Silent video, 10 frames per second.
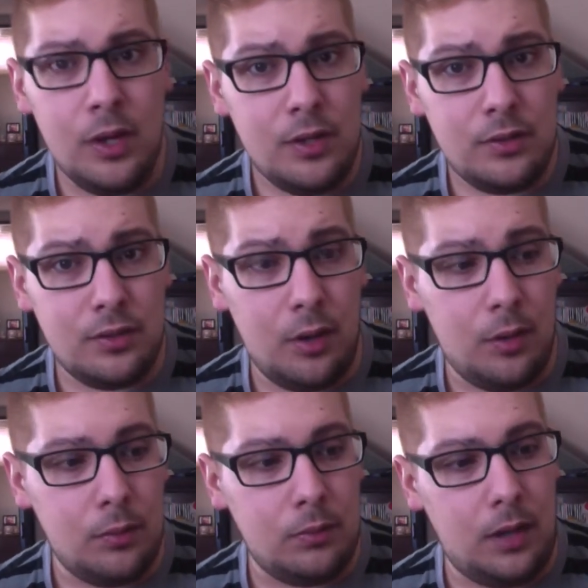
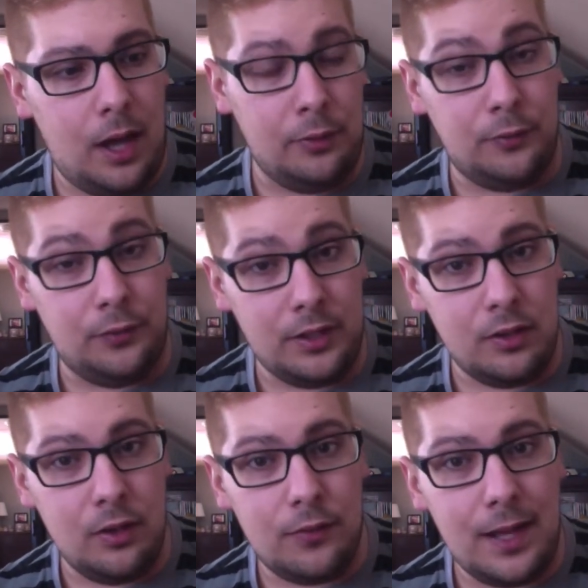So I don't know if, like,
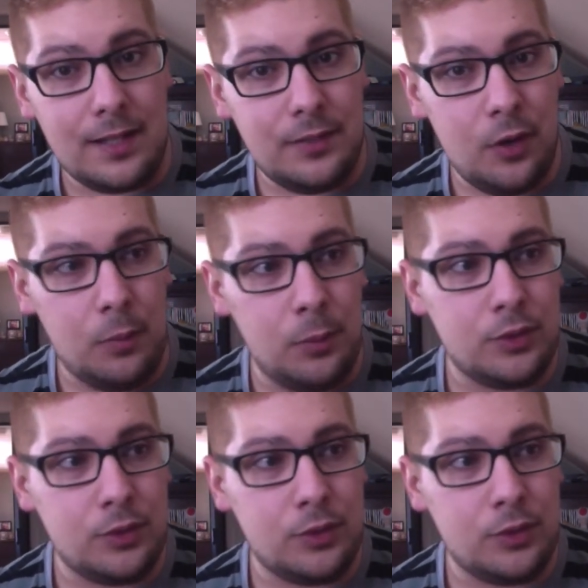you know, if that's available,